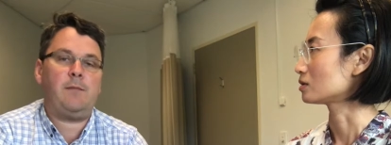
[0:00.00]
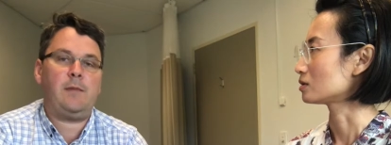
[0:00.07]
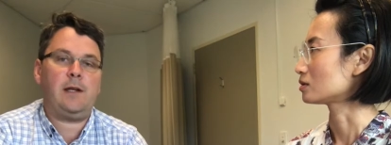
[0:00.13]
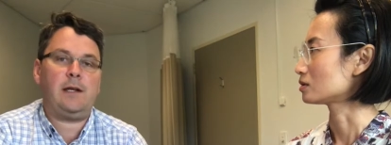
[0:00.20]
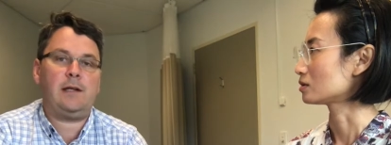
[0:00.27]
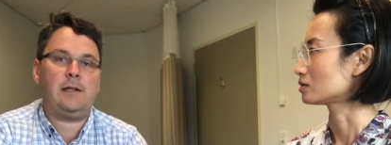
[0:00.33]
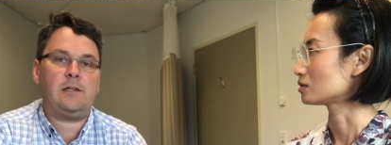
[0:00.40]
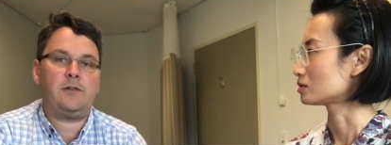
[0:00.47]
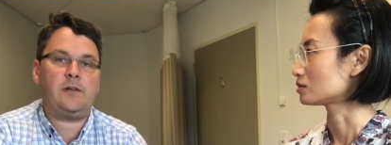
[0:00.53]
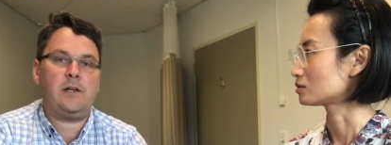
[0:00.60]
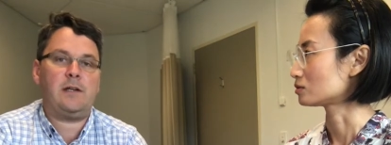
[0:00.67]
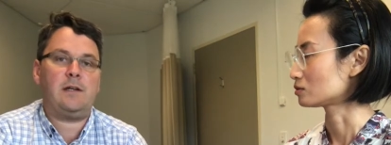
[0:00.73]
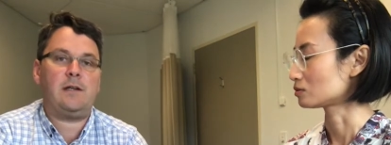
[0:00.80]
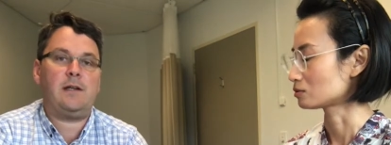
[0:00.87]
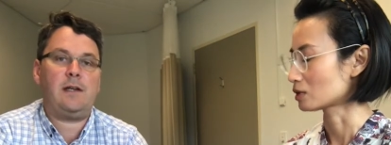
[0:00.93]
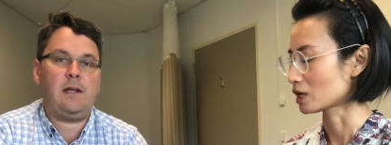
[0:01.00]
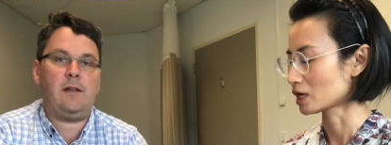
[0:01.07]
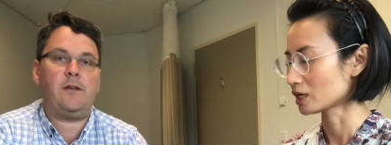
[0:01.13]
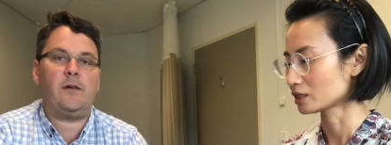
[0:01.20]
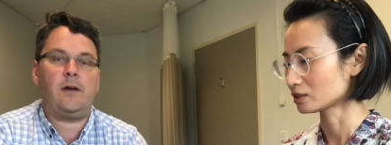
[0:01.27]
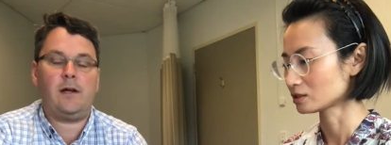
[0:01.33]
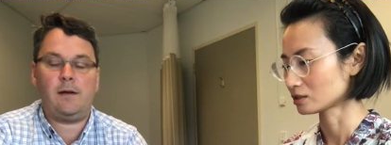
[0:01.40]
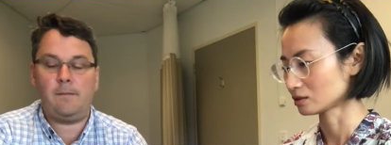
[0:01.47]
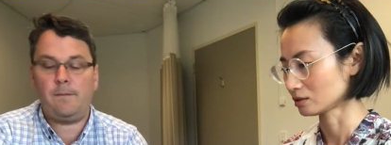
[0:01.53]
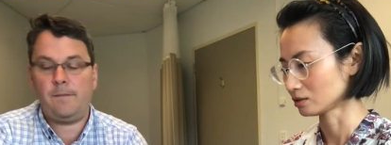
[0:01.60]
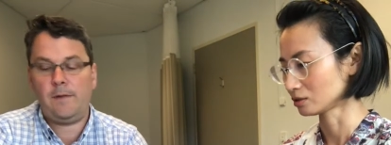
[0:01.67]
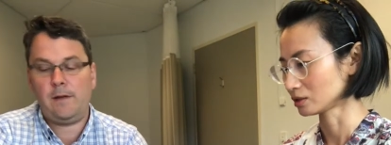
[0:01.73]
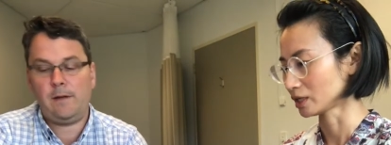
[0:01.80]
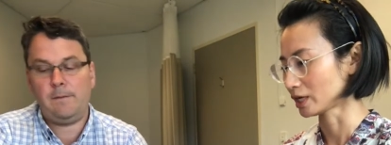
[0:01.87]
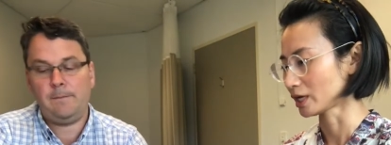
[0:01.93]
Speaker 1: medically treated in right. either arm.
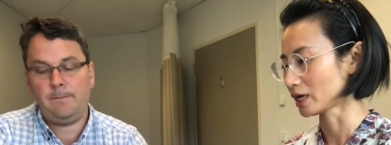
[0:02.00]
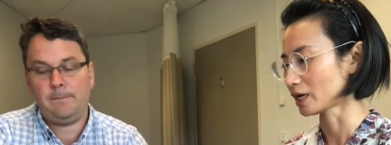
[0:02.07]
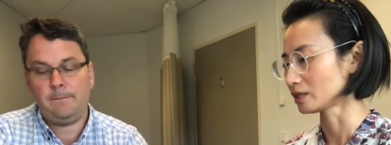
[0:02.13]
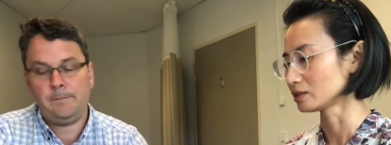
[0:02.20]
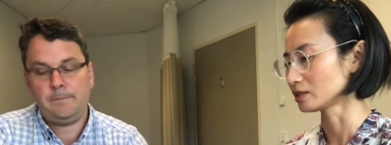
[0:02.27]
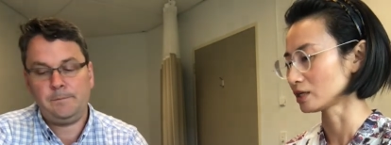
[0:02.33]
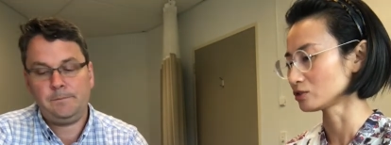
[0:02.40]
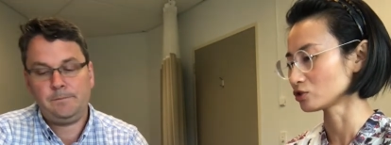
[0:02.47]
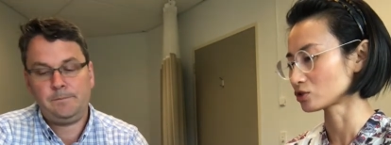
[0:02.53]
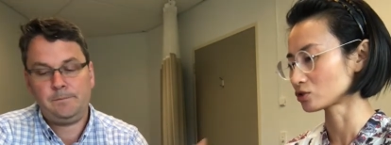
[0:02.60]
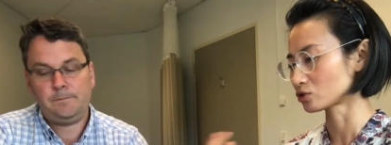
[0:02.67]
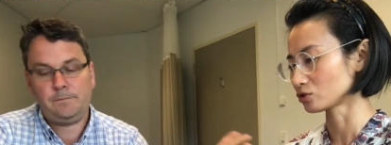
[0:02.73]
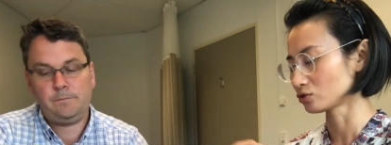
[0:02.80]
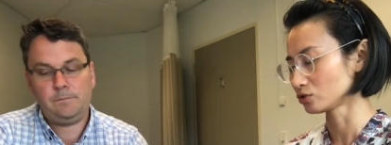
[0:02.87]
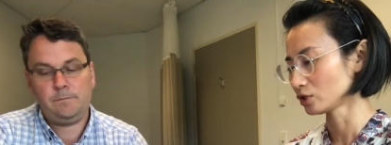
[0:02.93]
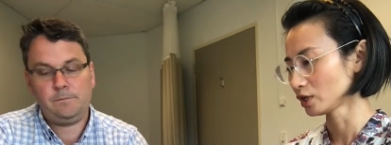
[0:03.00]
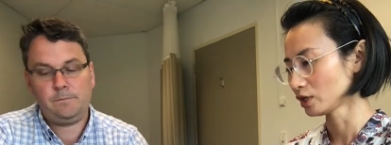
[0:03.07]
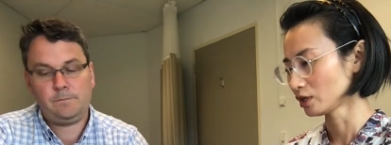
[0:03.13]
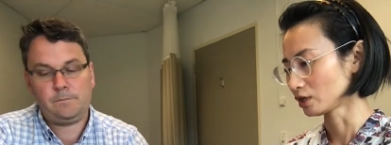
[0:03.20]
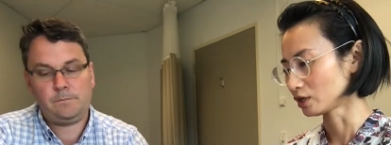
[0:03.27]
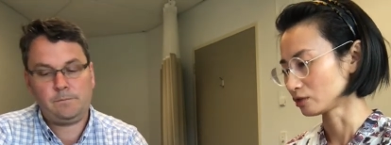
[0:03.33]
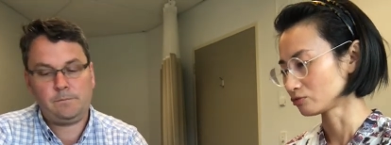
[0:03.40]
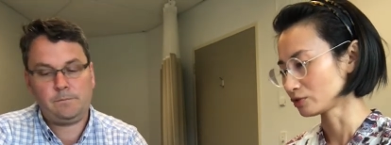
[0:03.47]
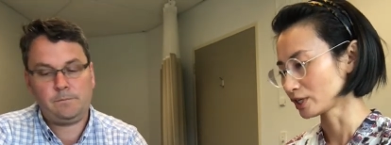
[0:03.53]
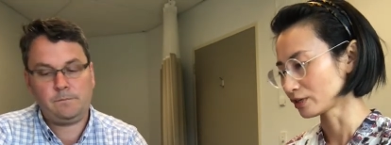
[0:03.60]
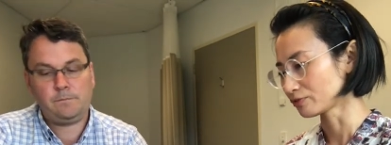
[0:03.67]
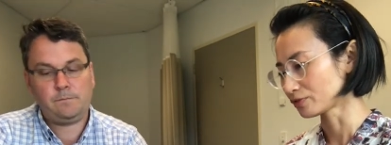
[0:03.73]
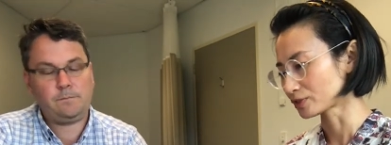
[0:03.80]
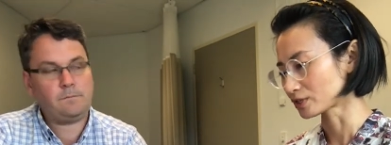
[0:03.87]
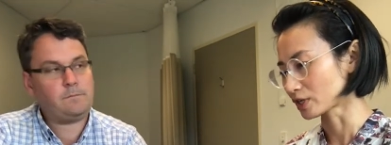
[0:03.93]
Okay, yeah.
Speaker 2: and, and just to uh,
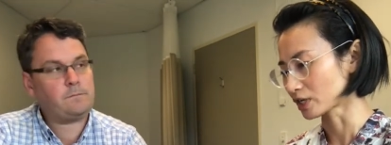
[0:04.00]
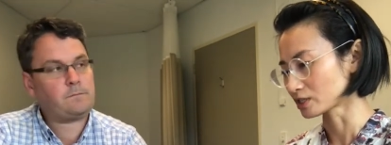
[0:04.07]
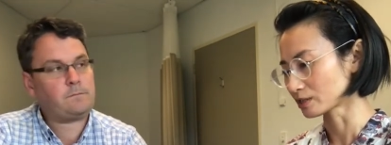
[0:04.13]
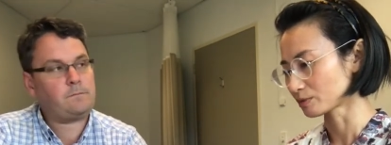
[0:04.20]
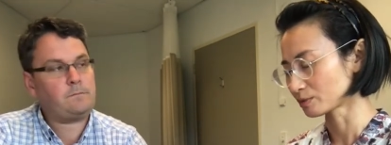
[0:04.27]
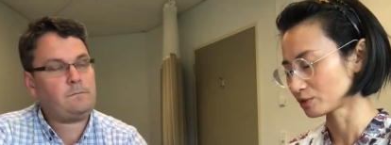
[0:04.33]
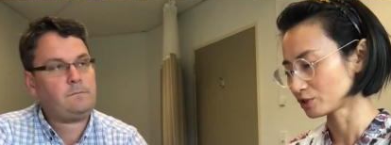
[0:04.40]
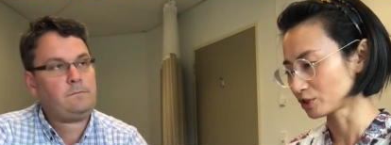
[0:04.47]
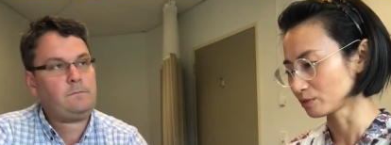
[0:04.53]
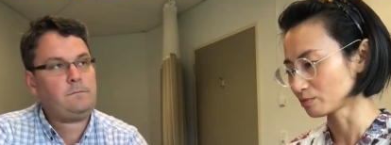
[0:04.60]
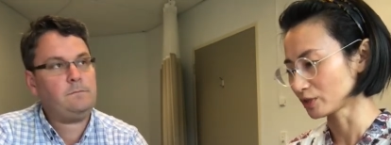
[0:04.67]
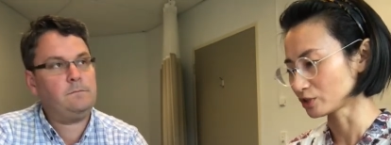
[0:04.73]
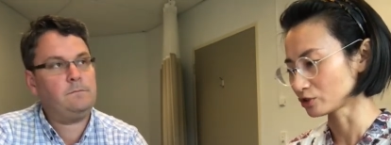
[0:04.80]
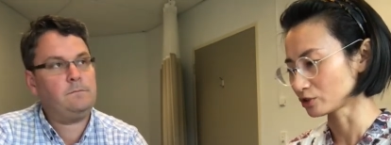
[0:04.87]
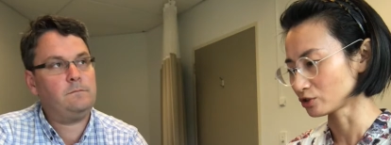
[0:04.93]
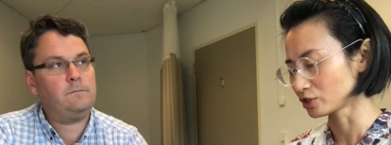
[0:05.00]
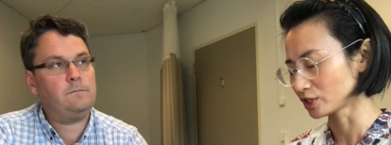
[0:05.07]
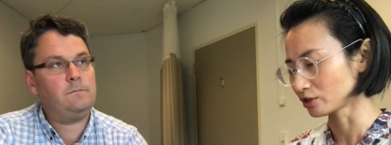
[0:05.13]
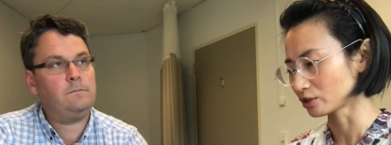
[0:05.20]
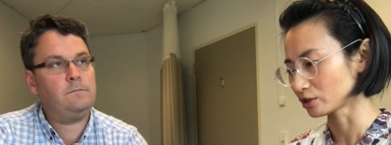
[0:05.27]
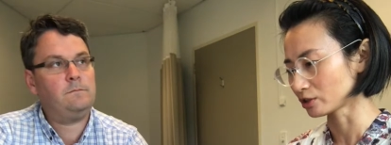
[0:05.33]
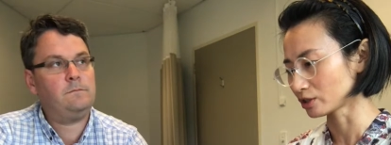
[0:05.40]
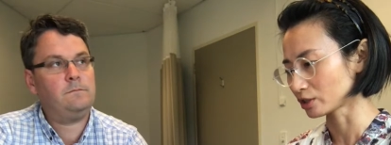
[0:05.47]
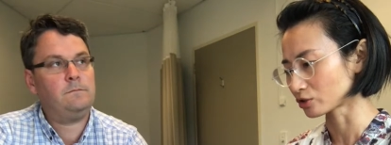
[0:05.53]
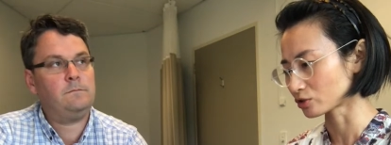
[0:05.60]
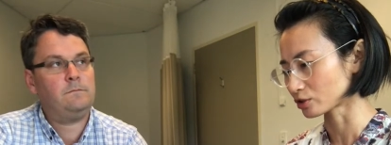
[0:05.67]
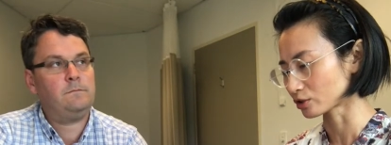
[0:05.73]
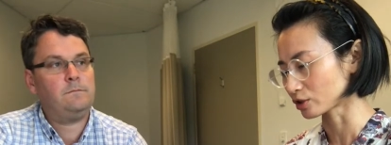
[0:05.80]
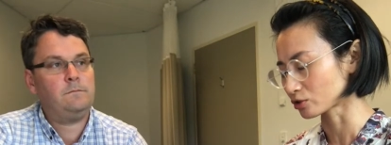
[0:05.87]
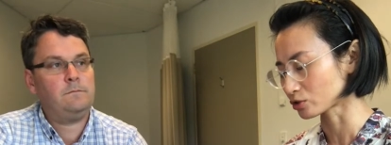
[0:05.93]
re-emphasize, Tim mentioned in the
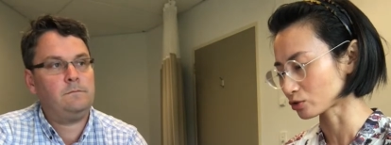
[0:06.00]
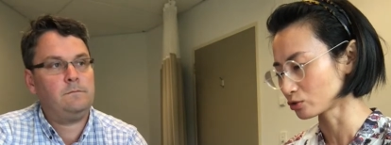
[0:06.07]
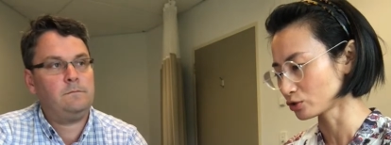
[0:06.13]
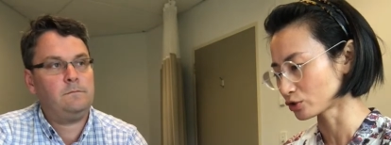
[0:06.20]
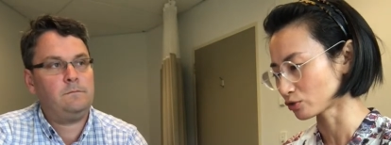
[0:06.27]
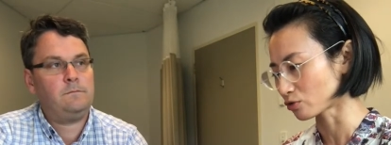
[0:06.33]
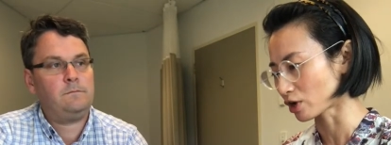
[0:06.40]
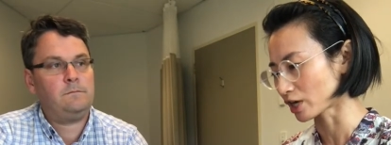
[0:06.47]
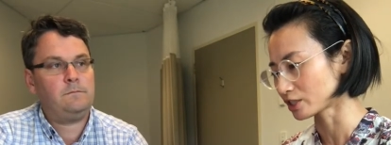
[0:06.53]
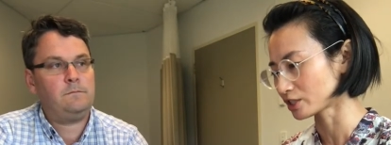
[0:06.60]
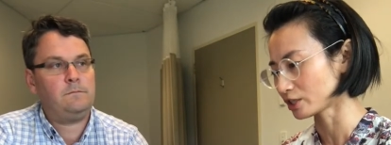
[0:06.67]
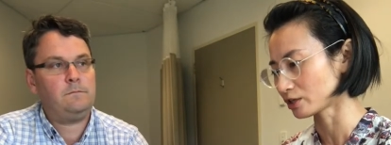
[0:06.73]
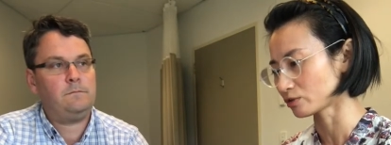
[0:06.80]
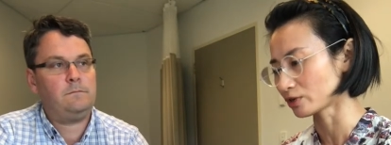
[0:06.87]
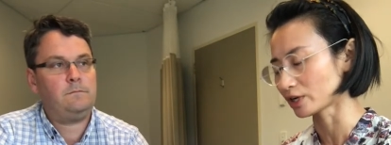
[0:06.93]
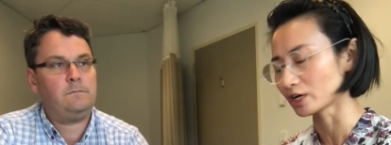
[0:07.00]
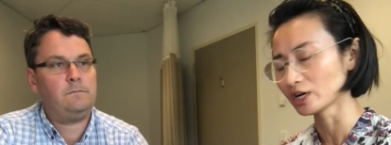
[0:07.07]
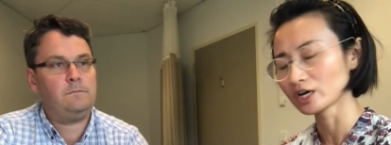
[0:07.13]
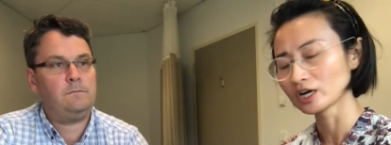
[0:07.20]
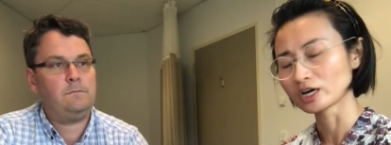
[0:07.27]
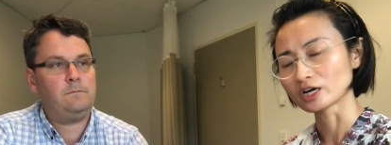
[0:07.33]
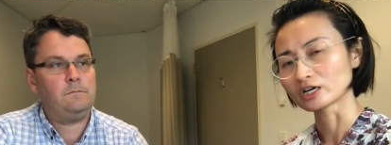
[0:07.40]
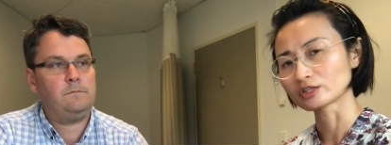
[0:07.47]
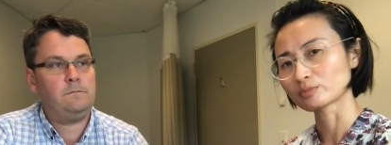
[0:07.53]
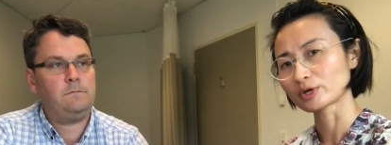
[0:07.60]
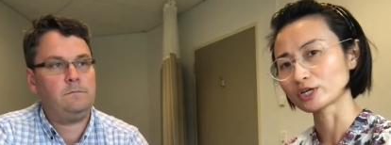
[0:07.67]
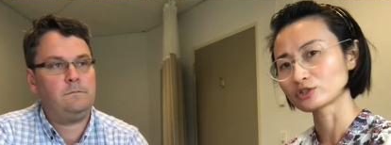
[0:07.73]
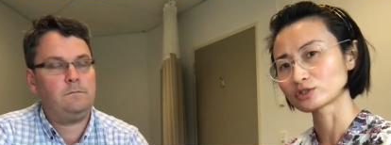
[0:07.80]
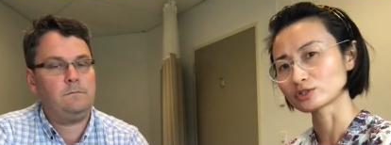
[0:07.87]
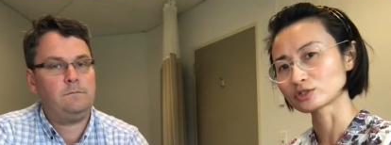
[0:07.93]
ex exclusion criteria, uh, the
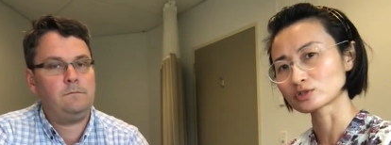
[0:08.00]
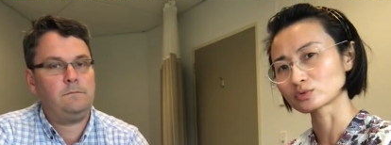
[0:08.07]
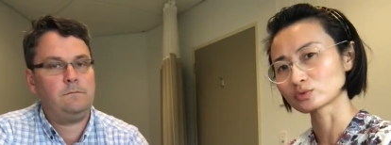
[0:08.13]
patients